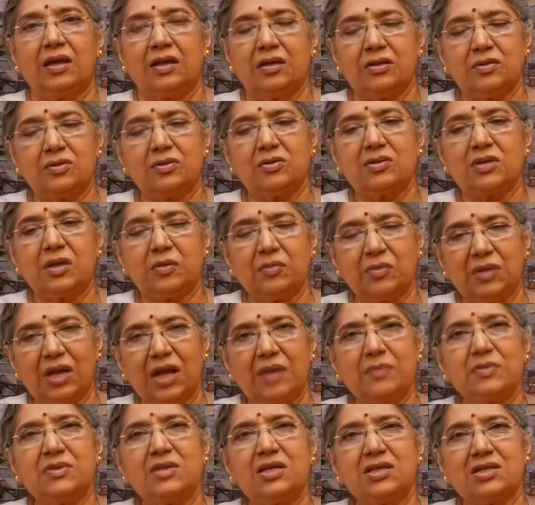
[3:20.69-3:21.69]
So
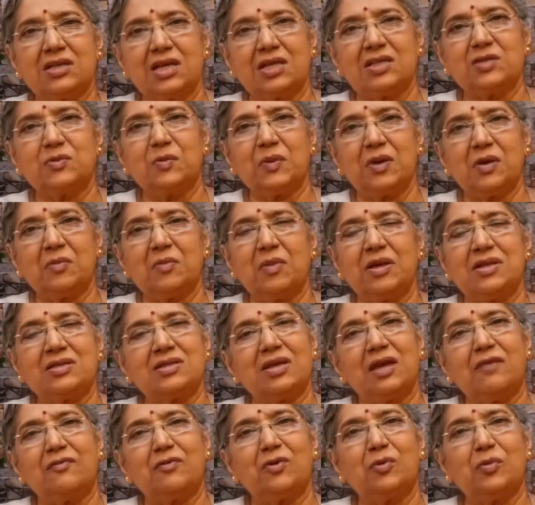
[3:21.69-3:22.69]
sometimes such experiments
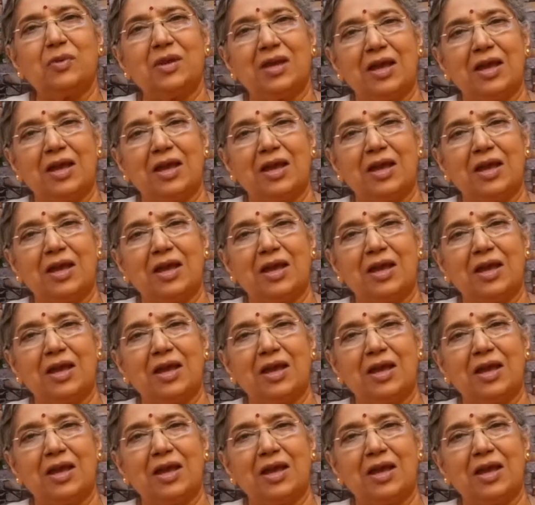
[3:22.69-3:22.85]
have to be